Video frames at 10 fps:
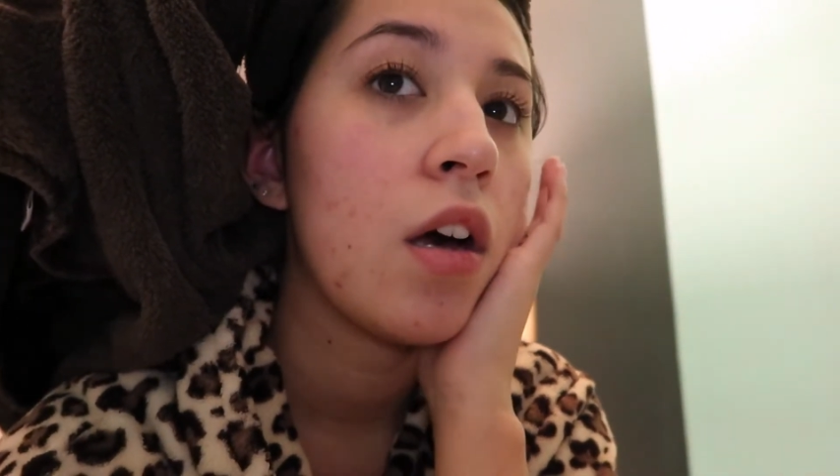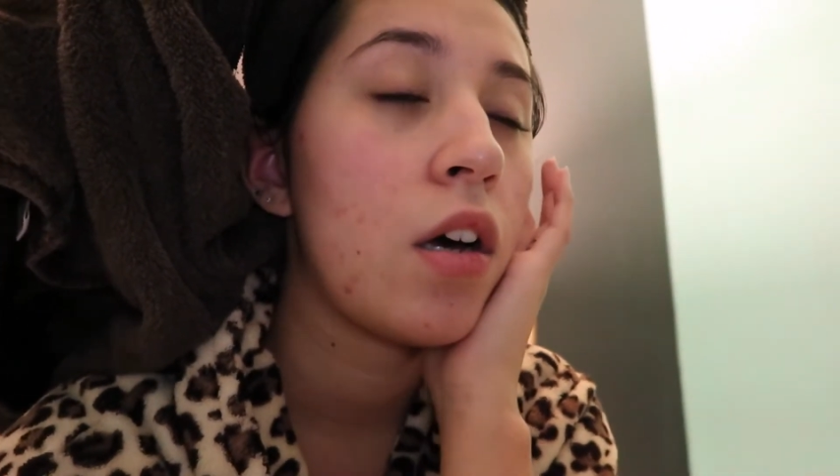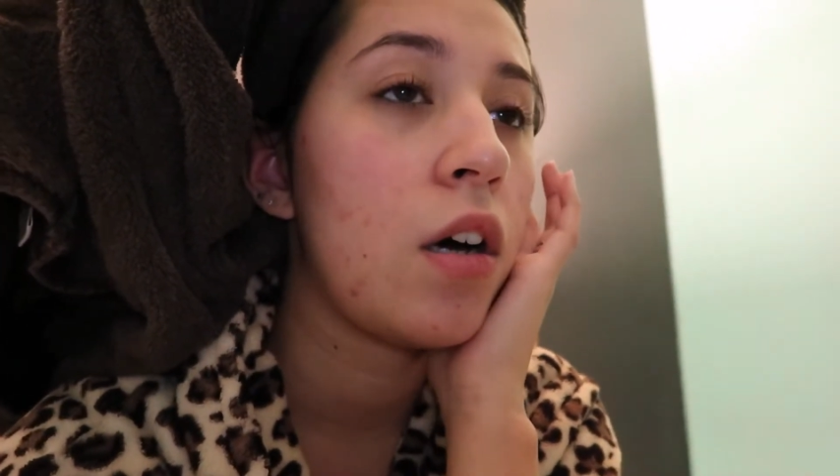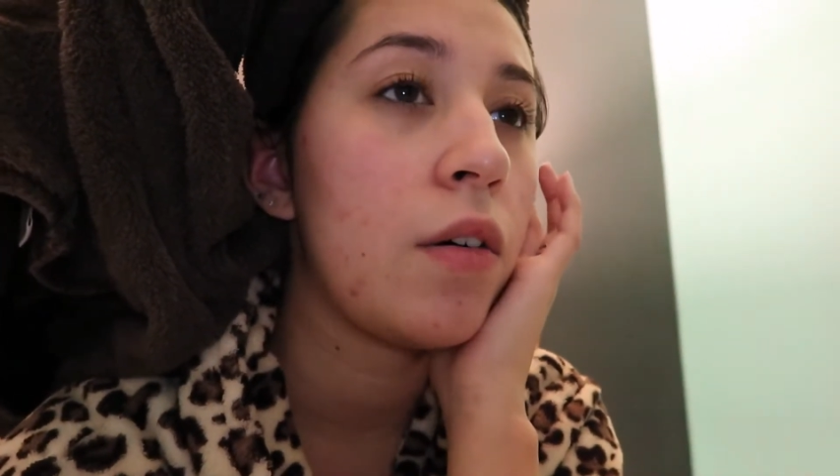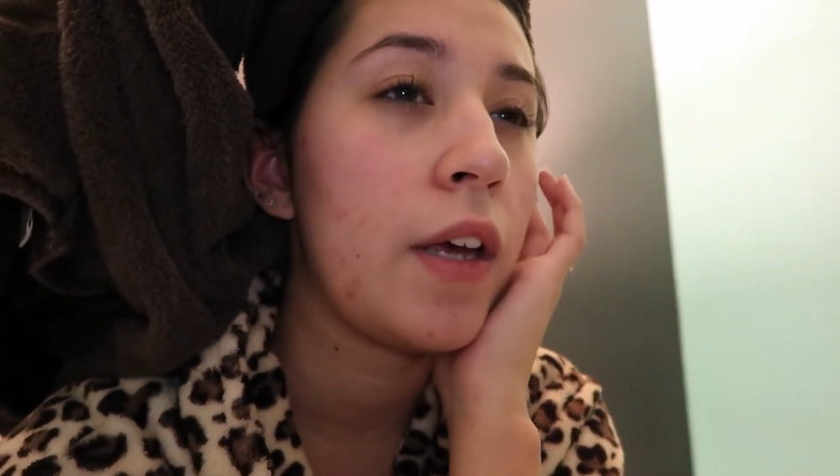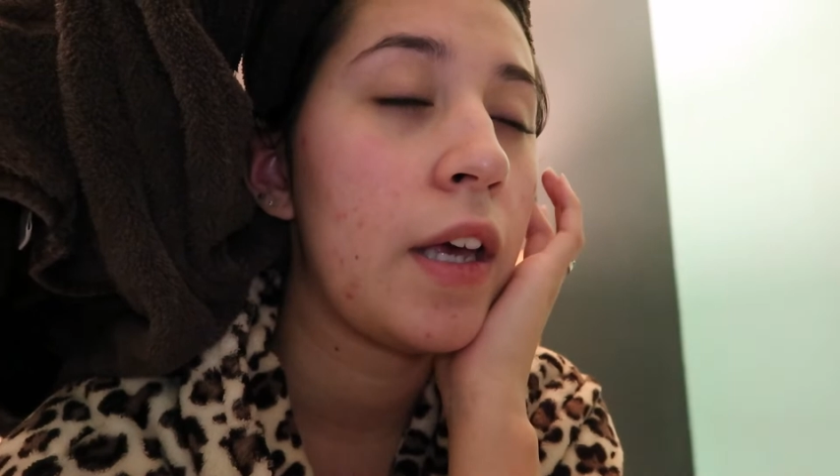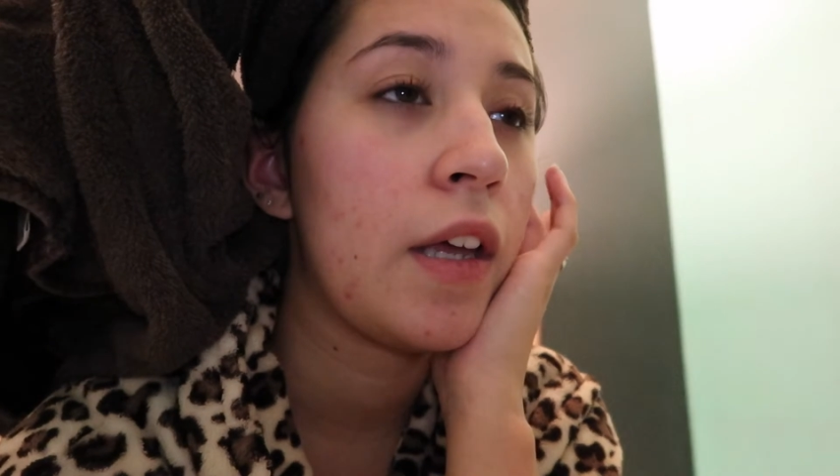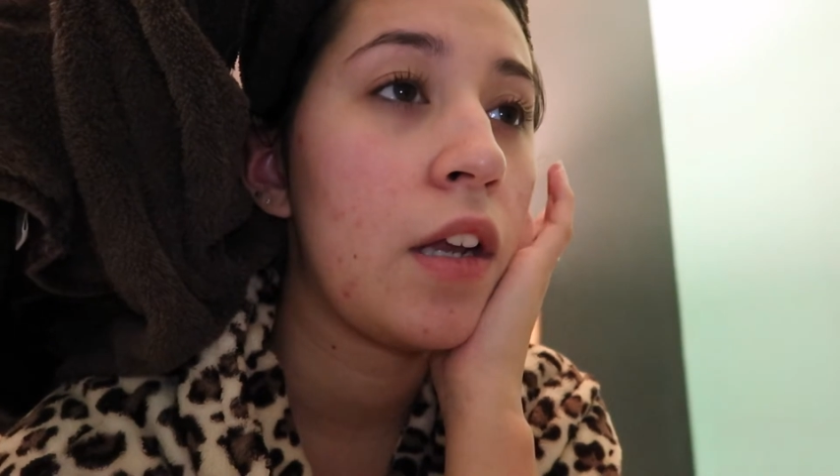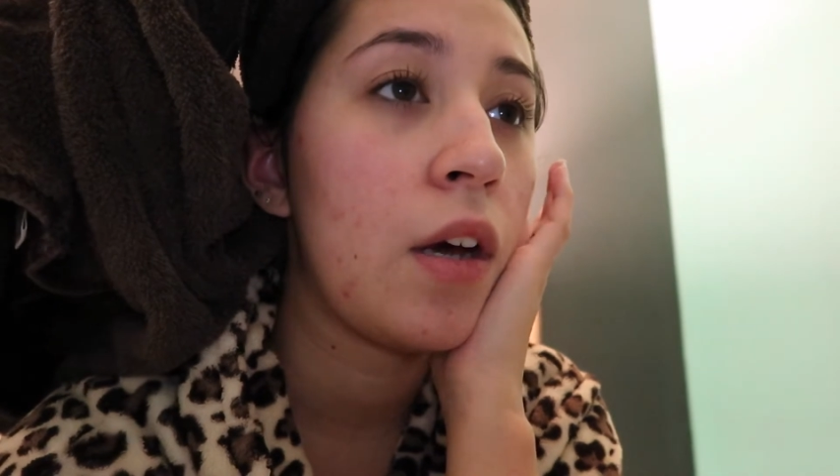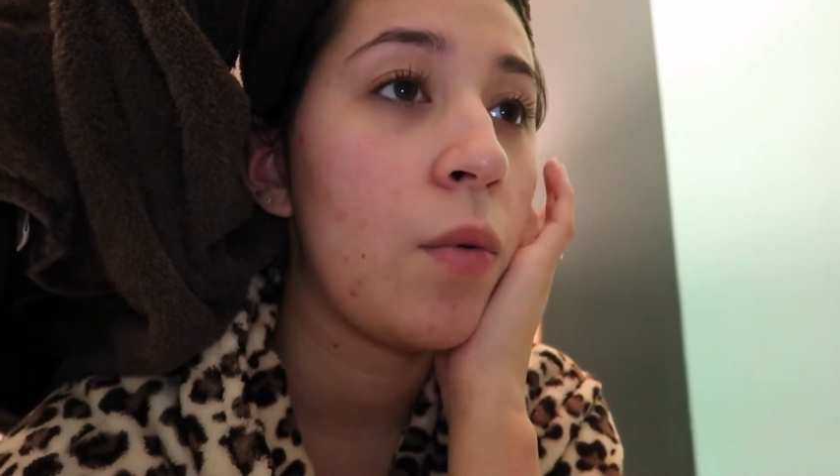go
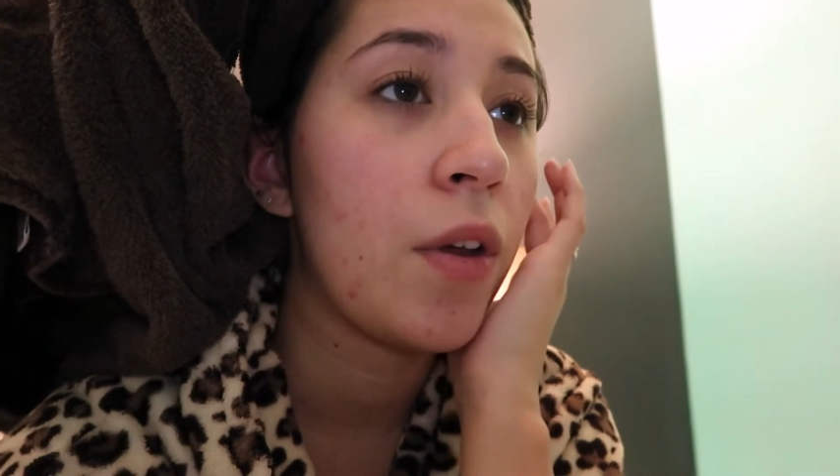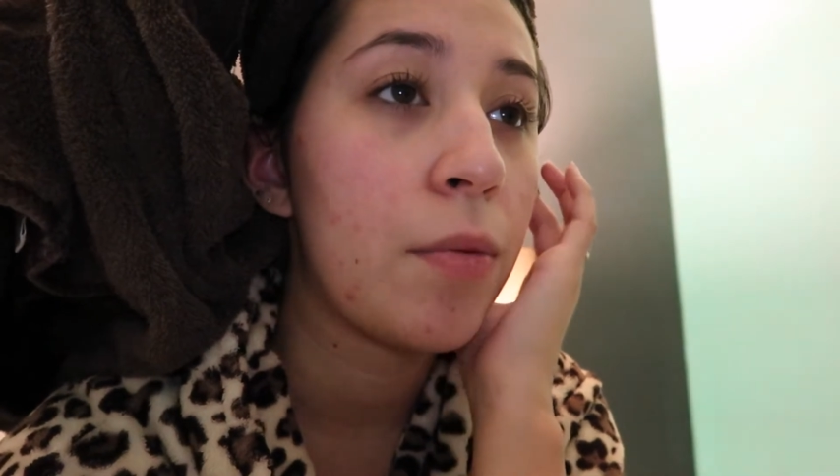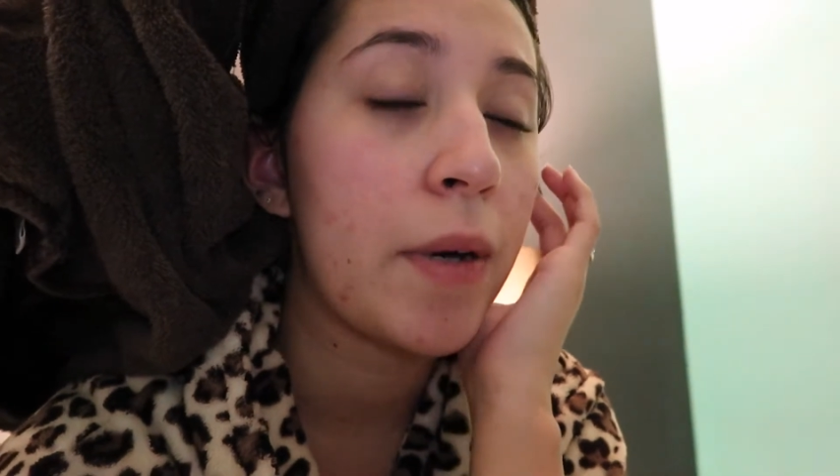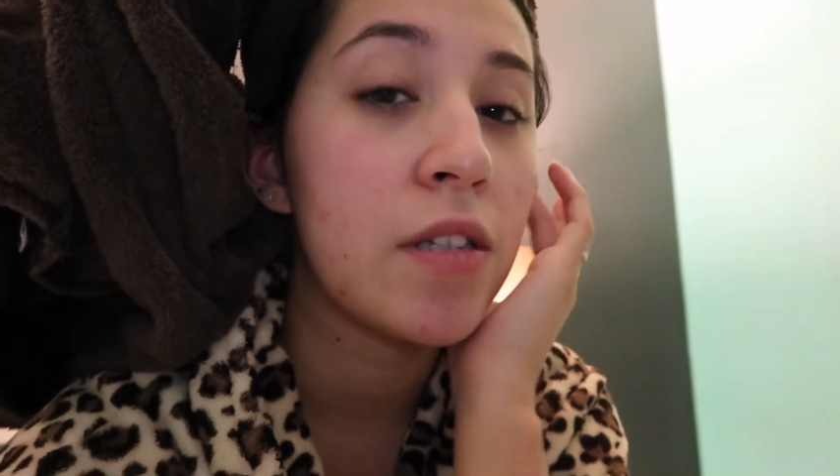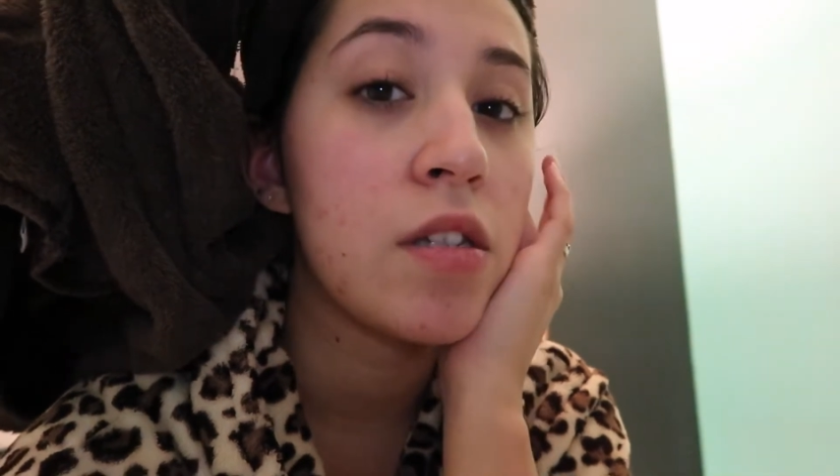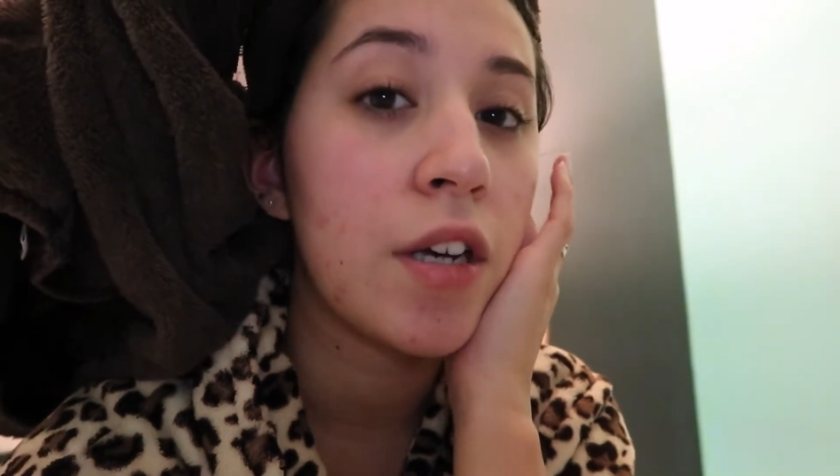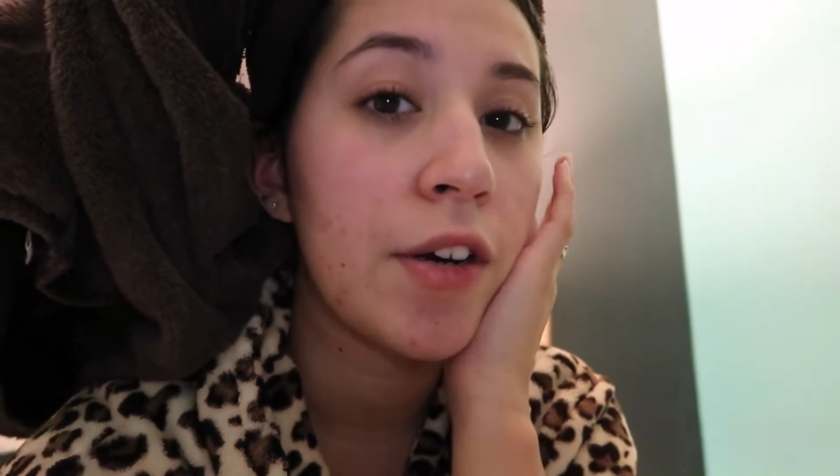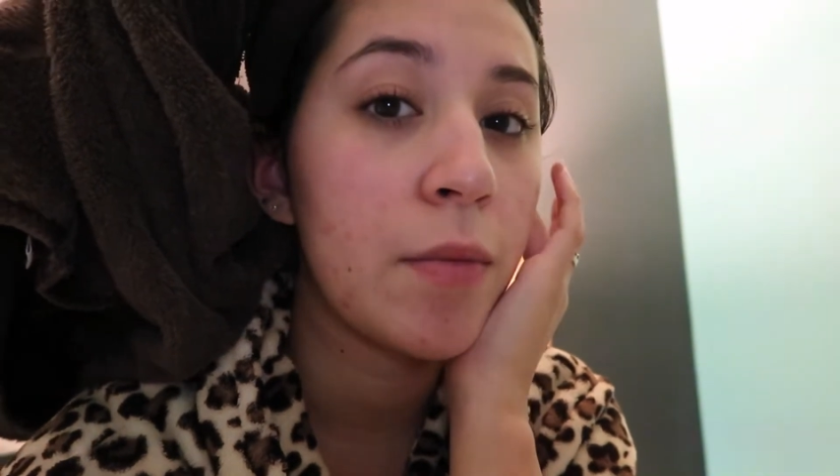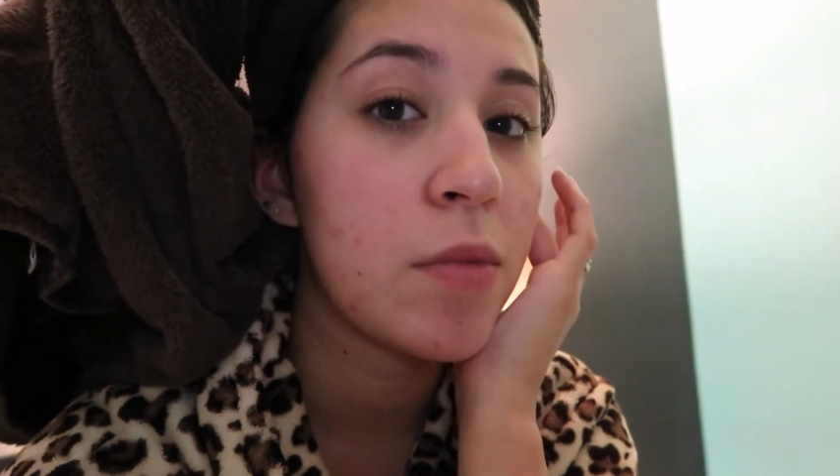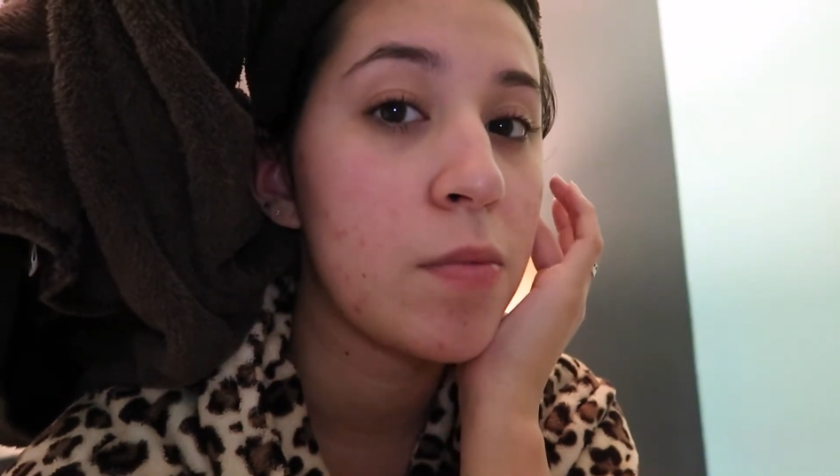in with my
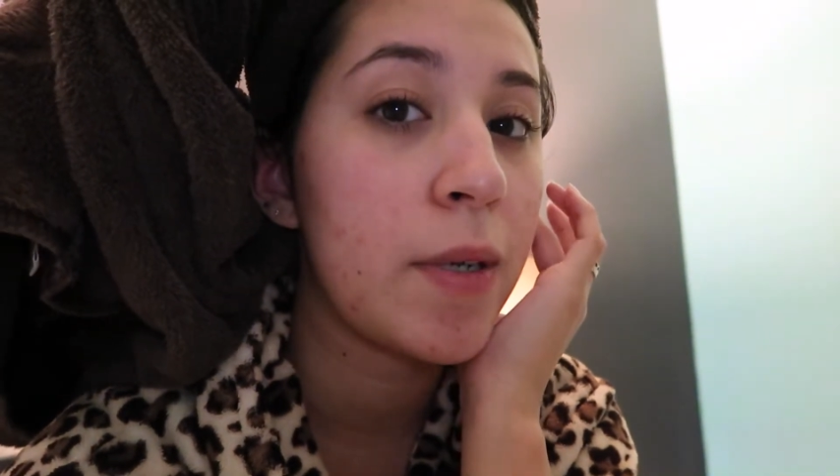serums,